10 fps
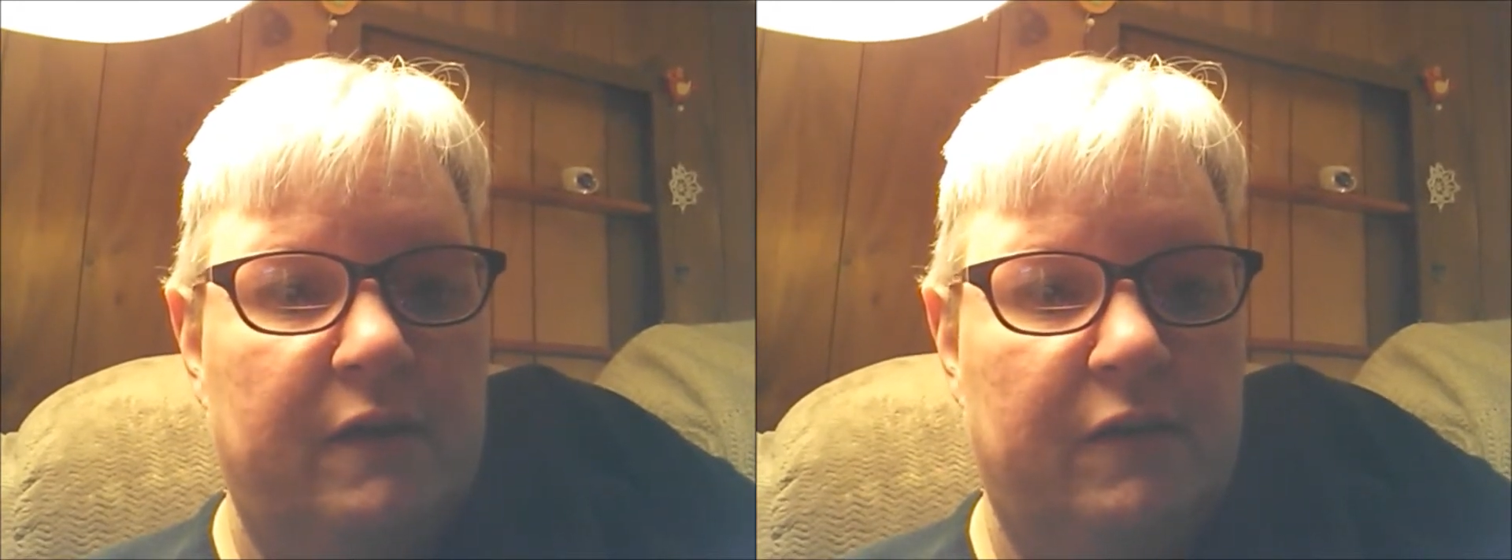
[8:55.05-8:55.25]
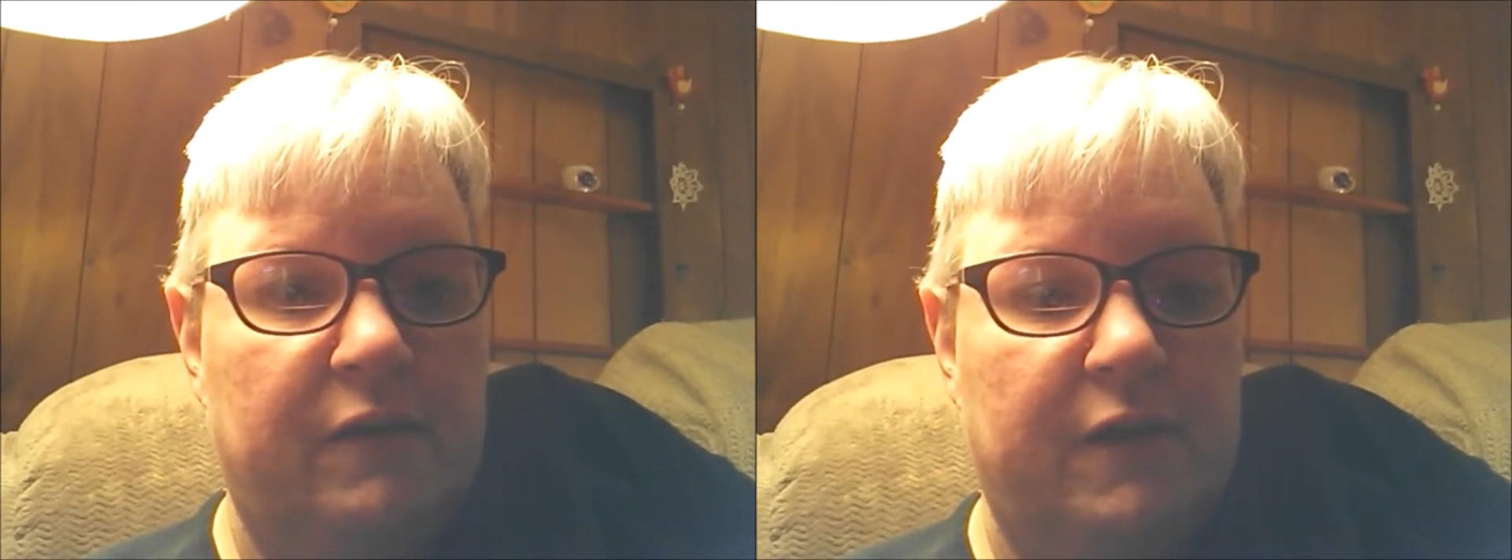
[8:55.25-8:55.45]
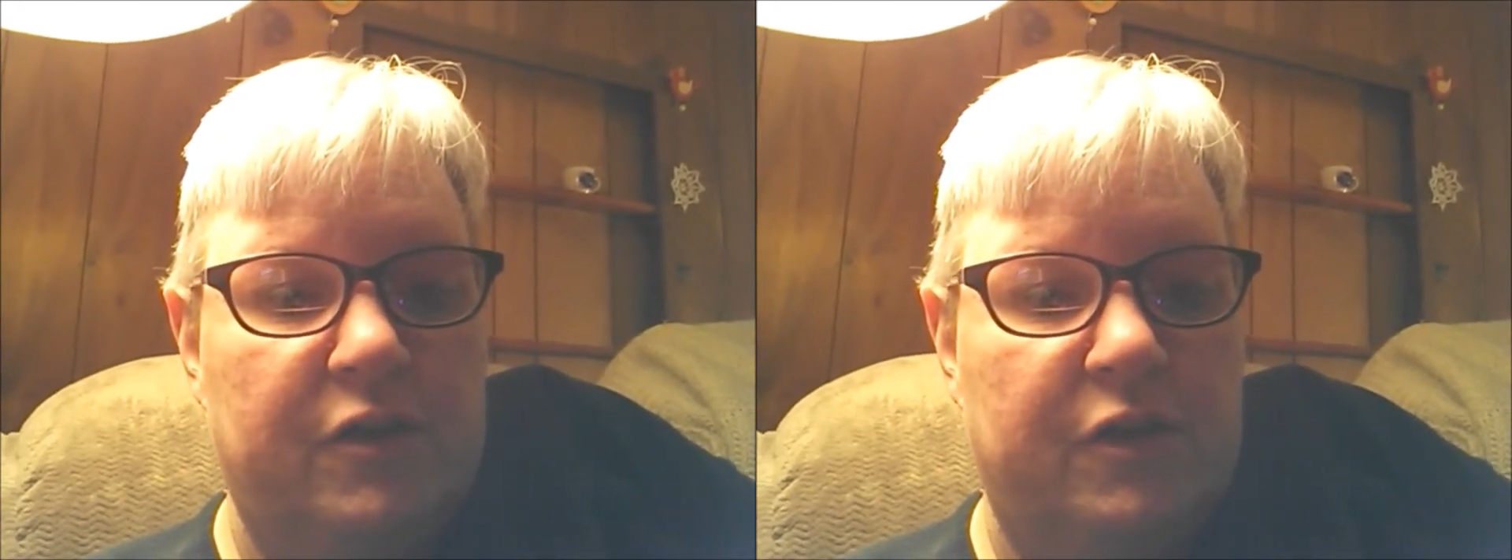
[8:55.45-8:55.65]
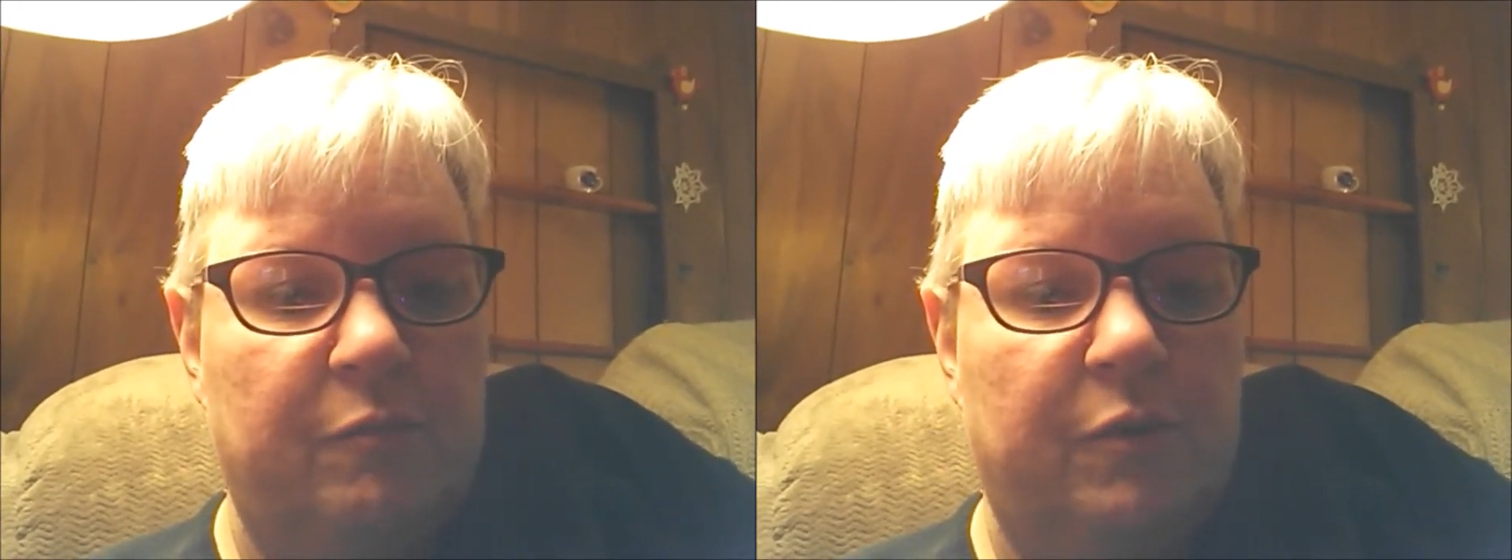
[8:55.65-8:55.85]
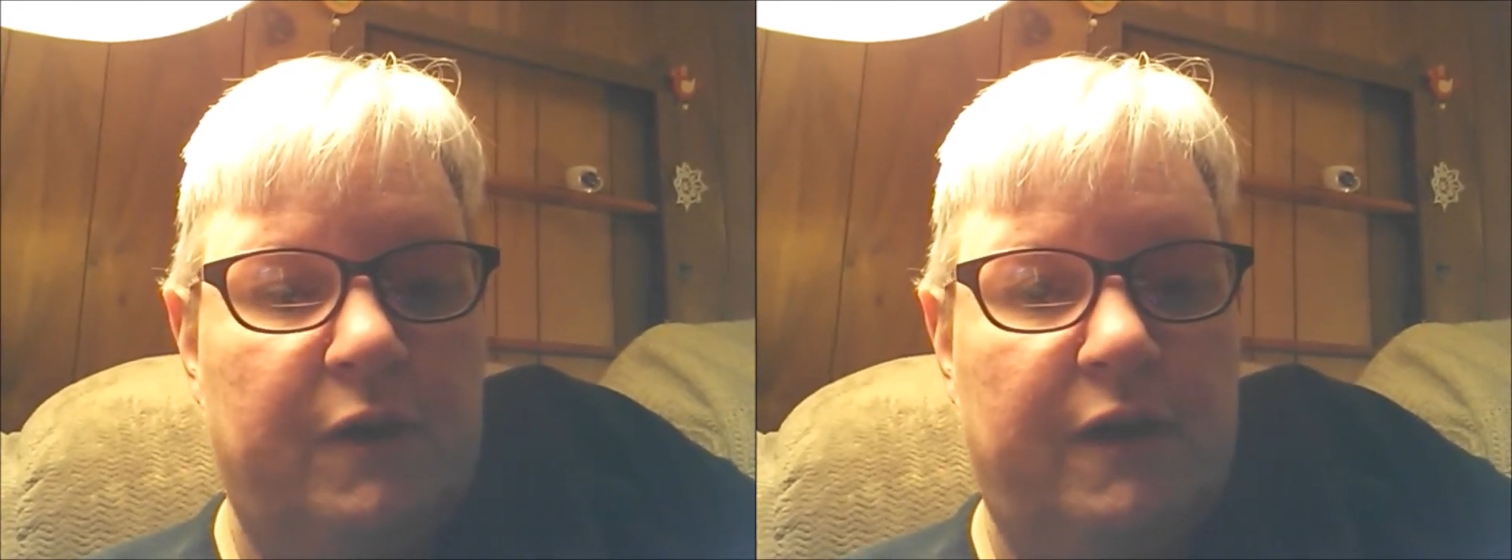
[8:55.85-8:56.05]
in their dish
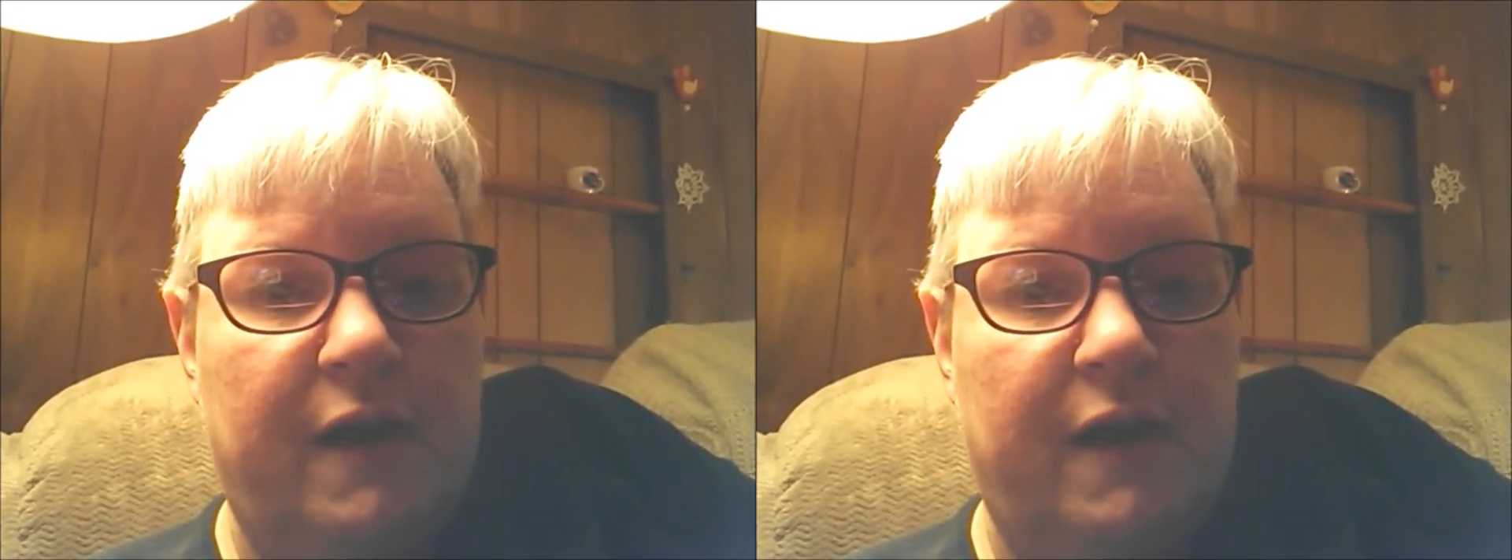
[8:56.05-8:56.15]
and putting